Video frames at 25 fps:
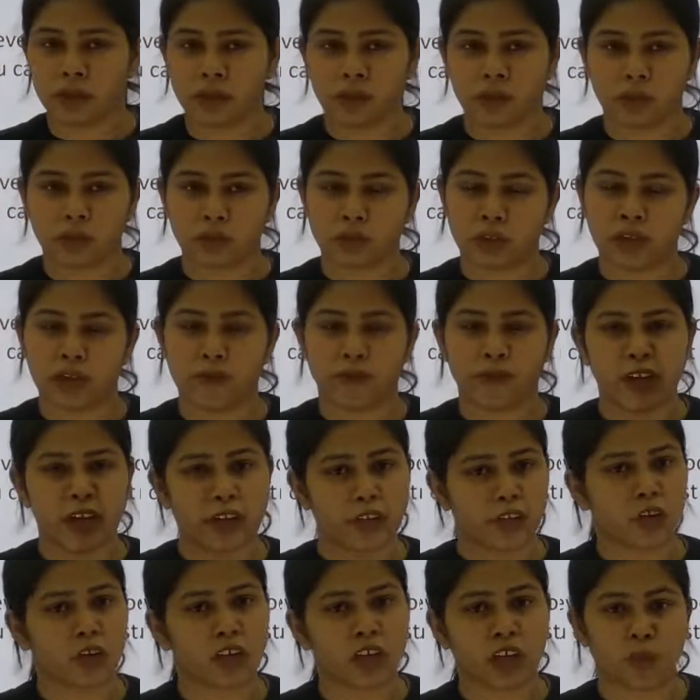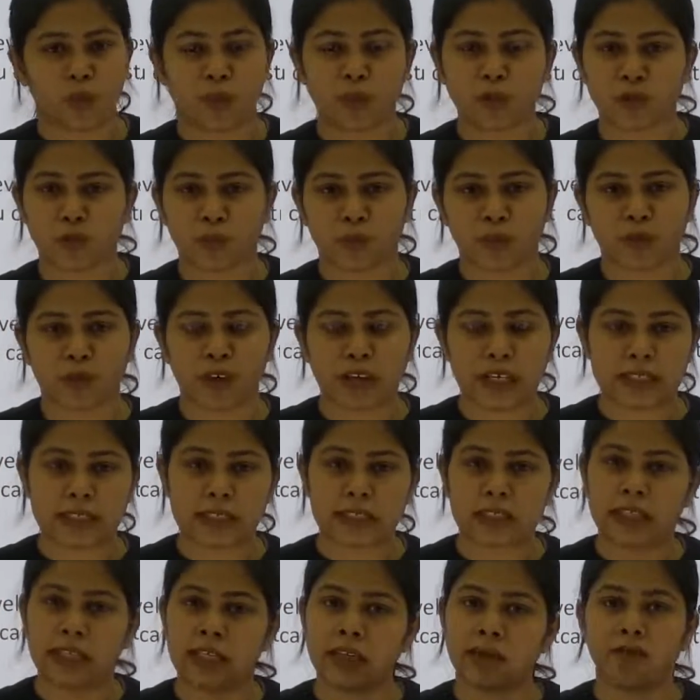so we are talking about supervised
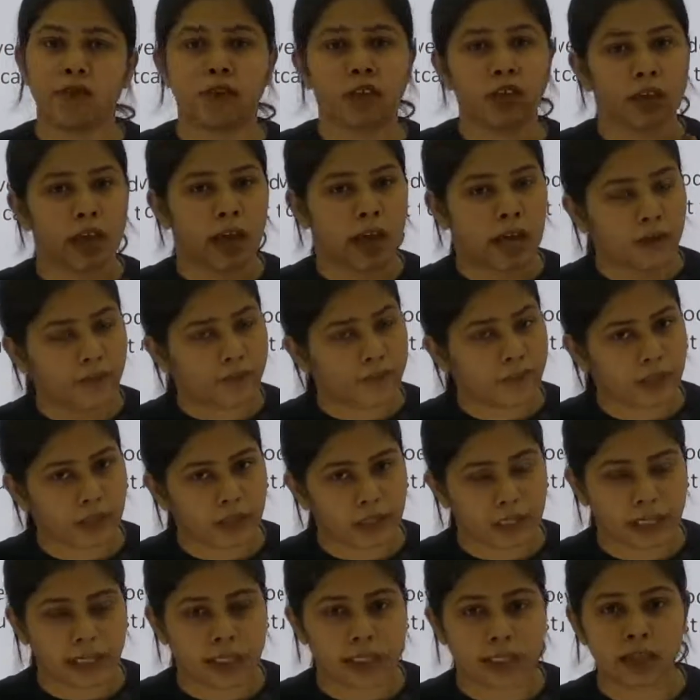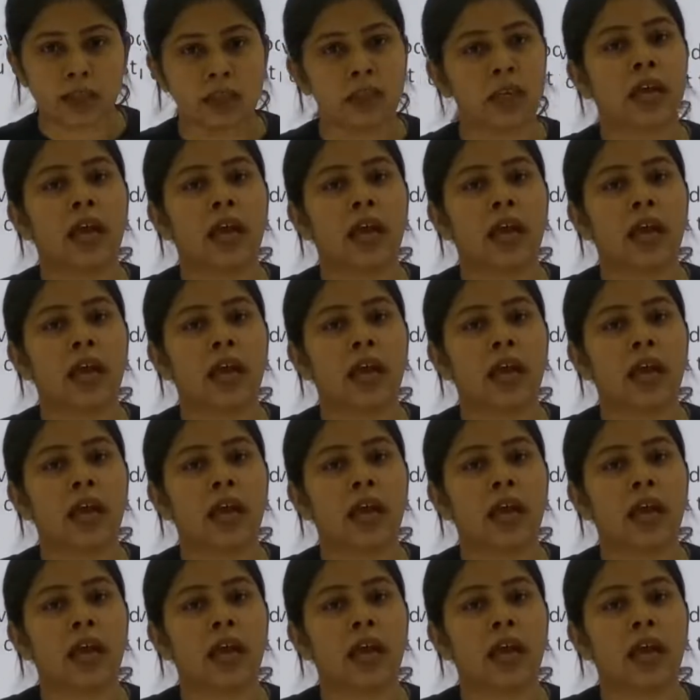learning, we have a data